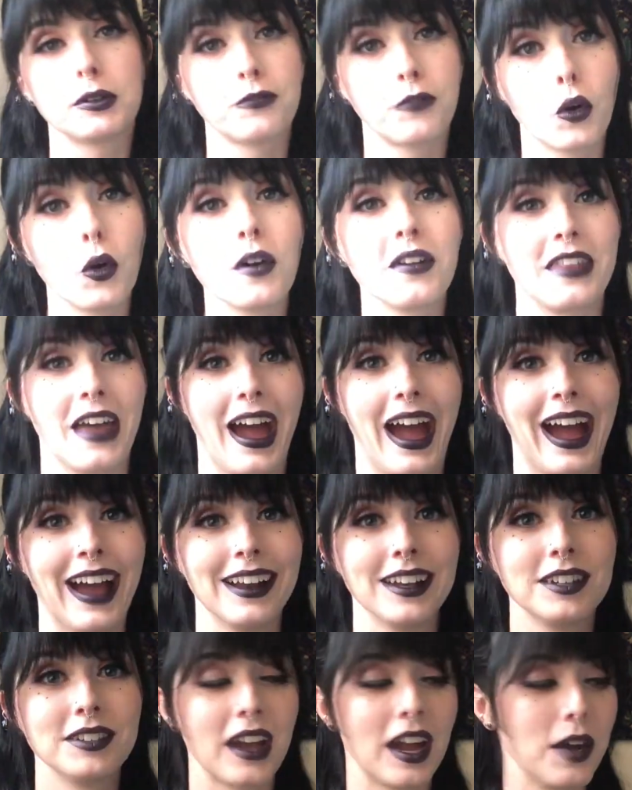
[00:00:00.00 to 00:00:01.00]
Before
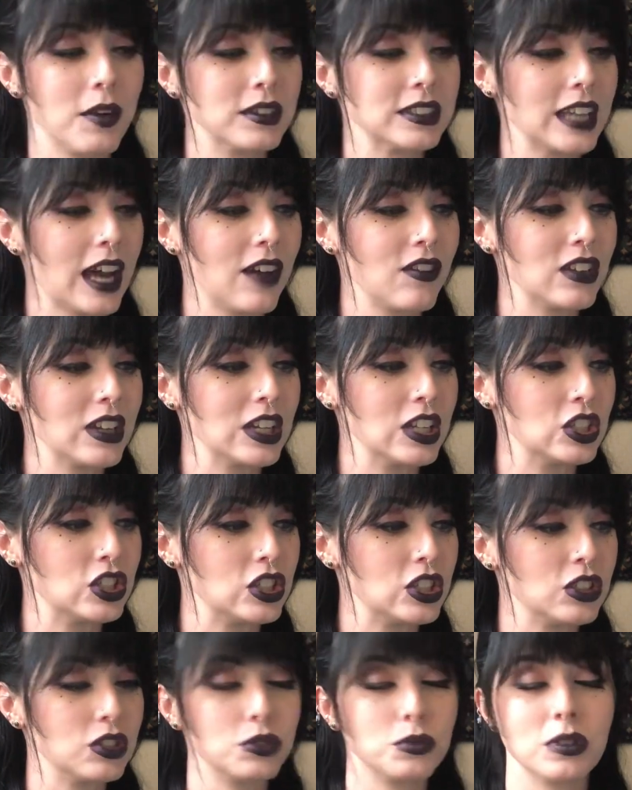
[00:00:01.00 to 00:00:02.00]
that, I was having
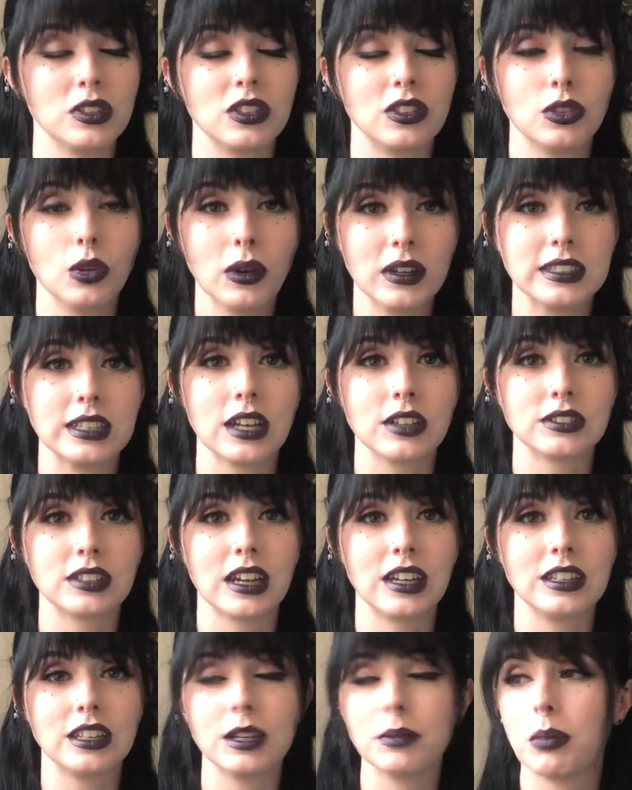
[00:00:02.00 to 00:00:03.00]
issues with noise
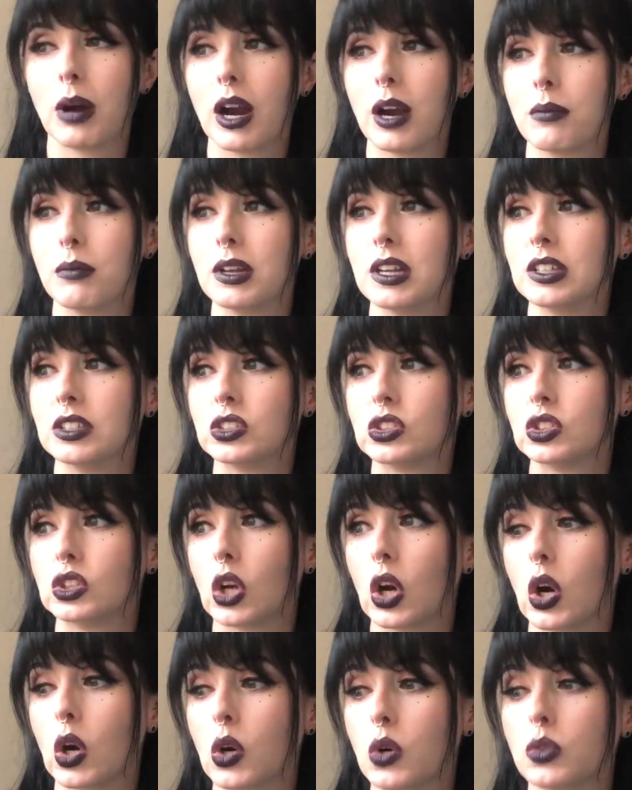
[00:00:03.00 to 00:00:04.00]
outside the apartment,
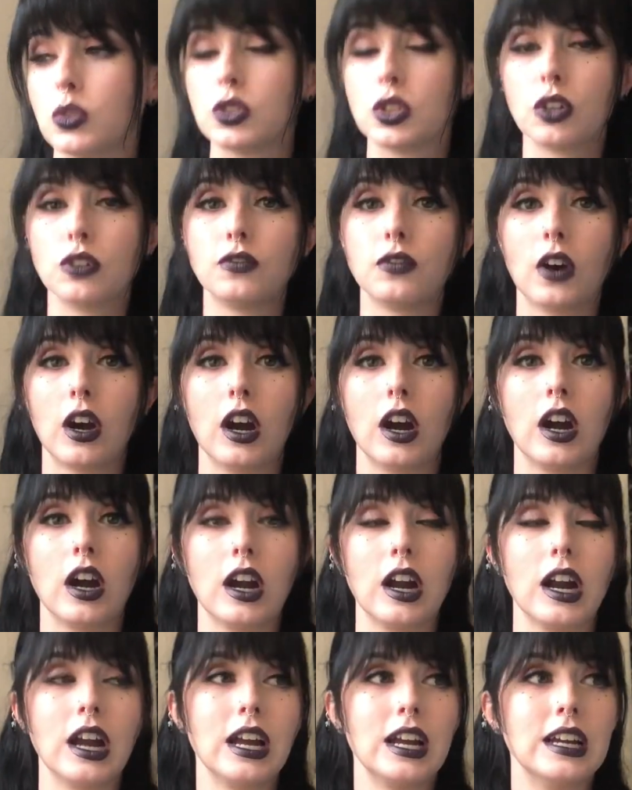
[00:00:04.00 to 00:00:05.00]
so
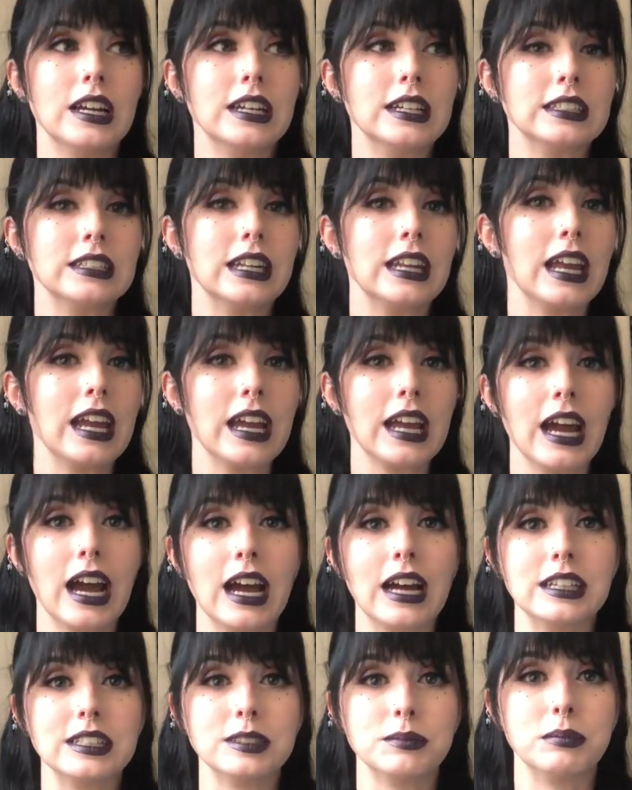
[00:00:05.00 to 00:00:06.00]
far today
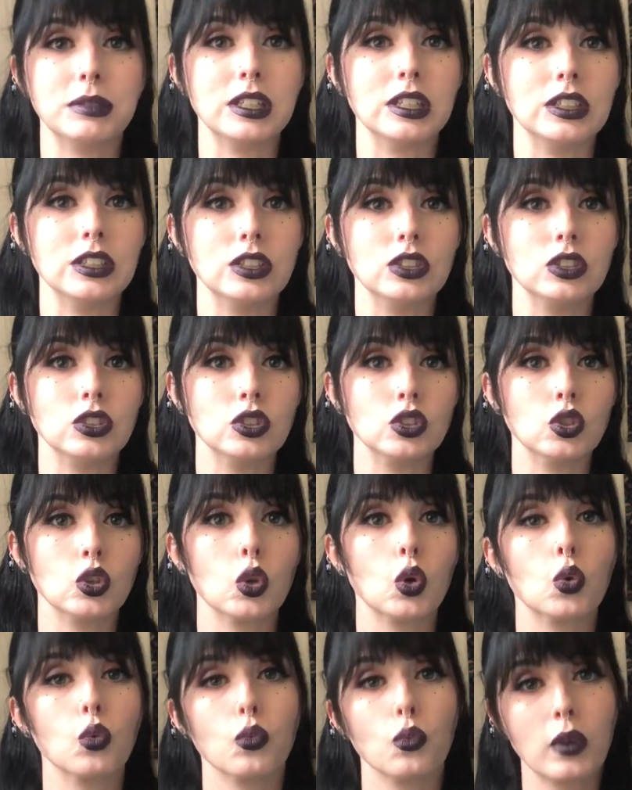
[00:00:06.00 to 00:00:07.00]
has been
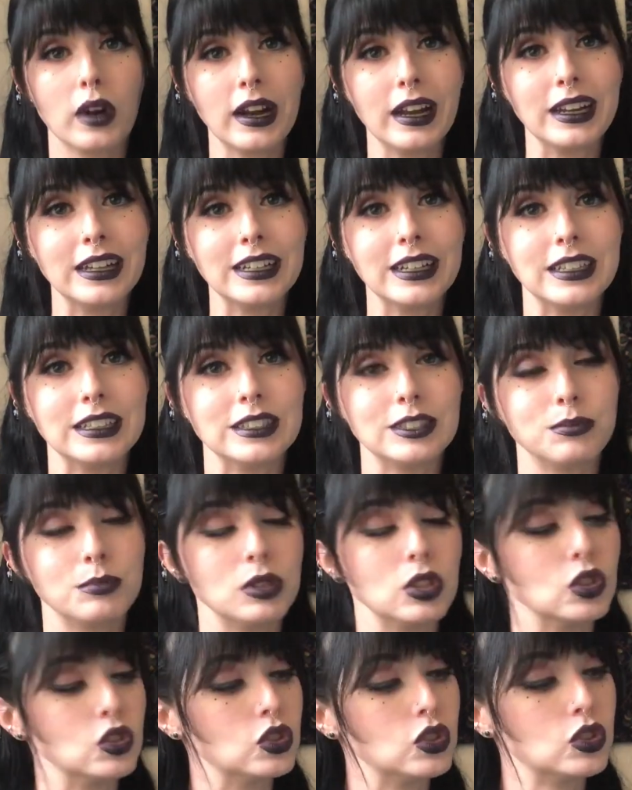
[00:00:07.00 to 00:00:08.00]
great. It's
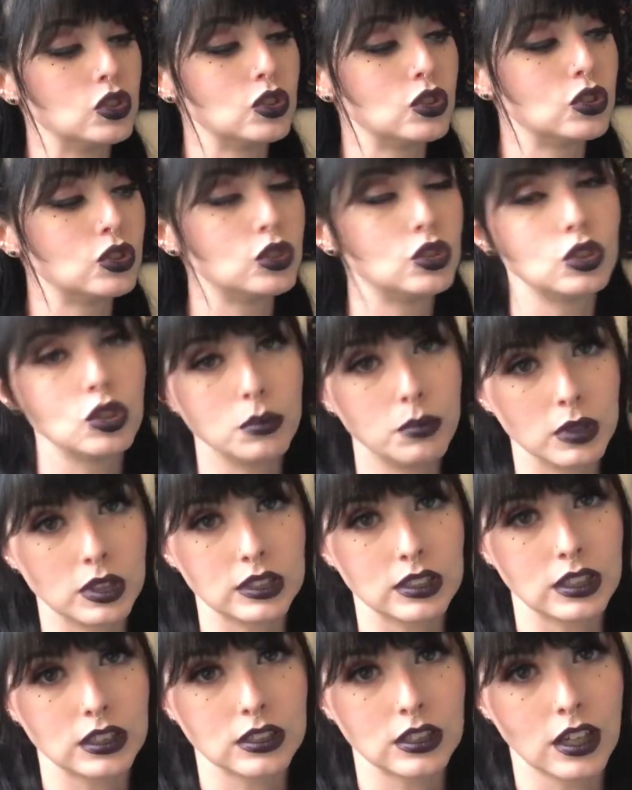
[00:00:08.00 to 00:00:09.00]
been super
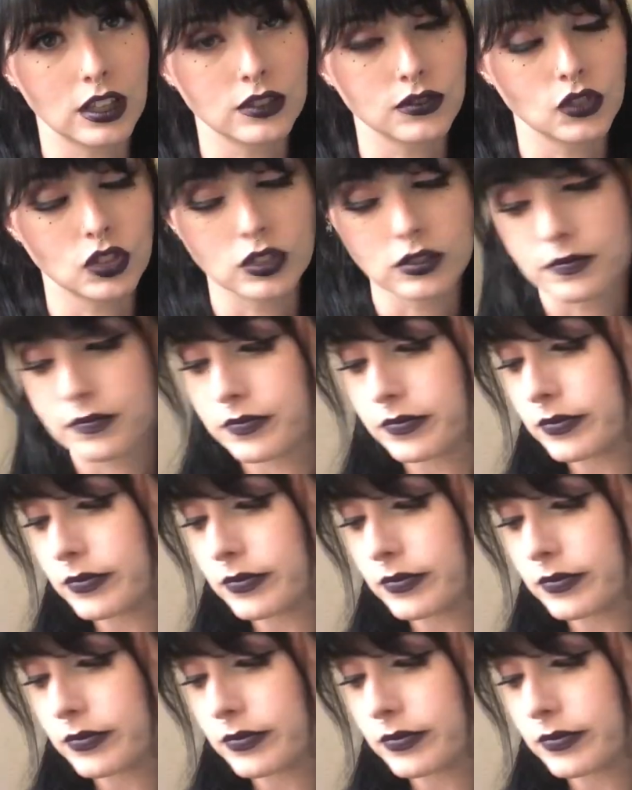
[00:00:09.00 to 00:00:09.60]
successful.